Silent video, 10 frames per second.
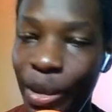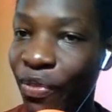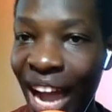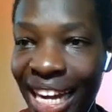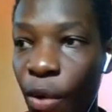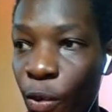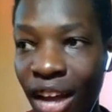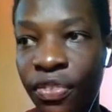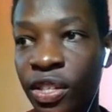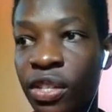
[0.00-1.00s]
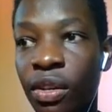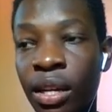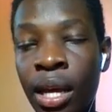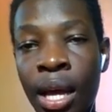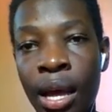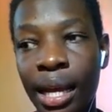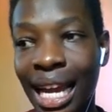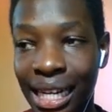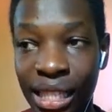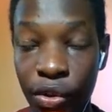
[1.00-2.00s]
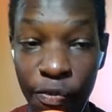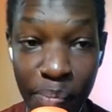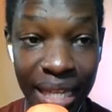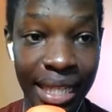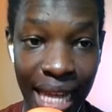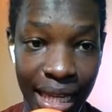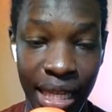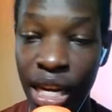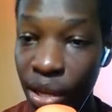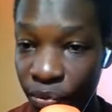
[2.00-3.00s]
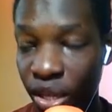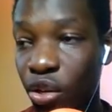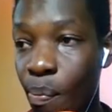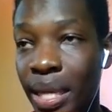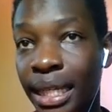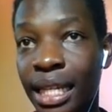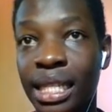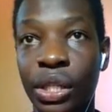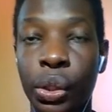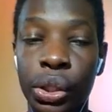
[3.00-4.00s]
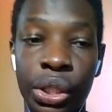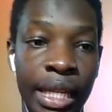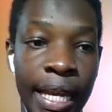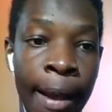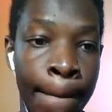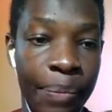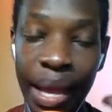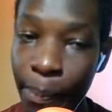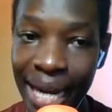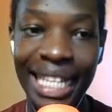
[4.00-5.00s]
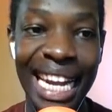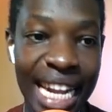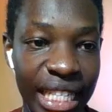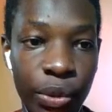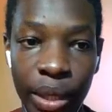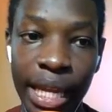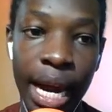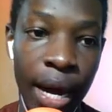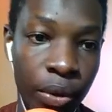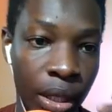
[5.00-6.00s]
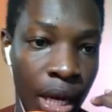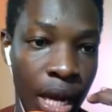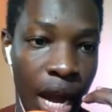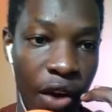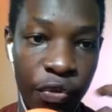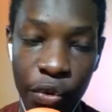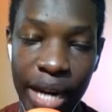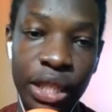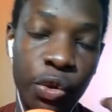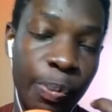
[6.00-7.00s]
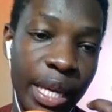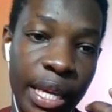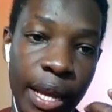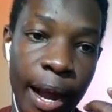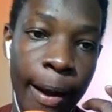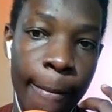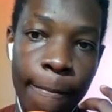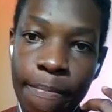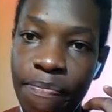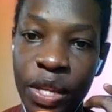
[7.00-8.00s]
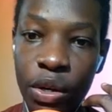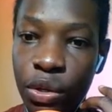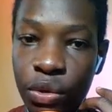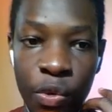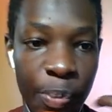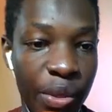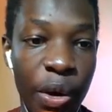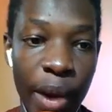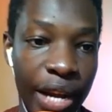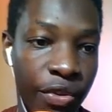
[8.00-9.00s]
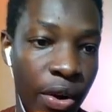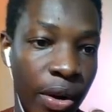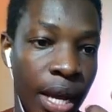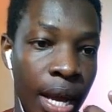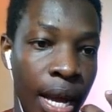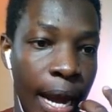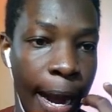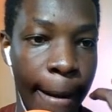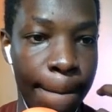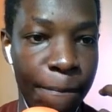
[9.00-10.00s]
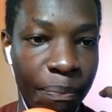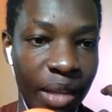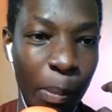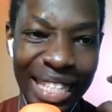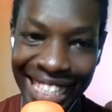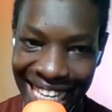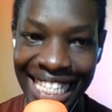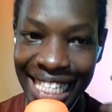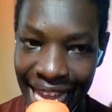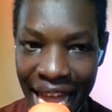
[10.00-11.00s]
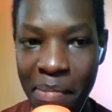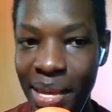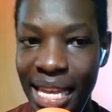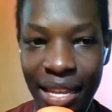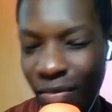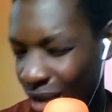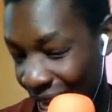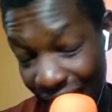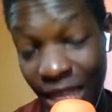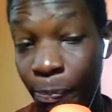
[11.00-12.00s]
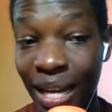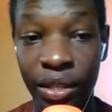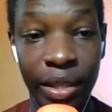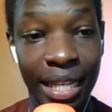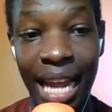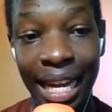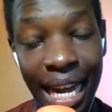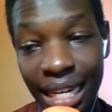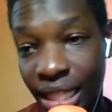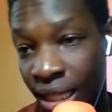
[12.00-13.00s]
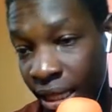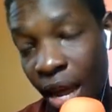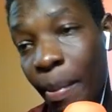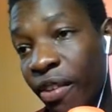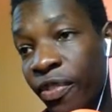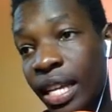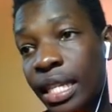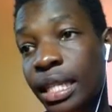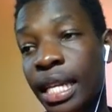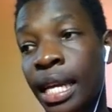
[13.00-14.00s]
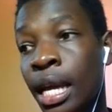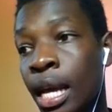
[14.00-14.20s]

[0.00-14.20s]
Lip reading: have had a rough season, courtesy of mistakes, individual mistakes that you could see. A manager needs to clear out for us to be, to be on the right road. Mutsinzi Emmy, another person that I can snap my fingers and say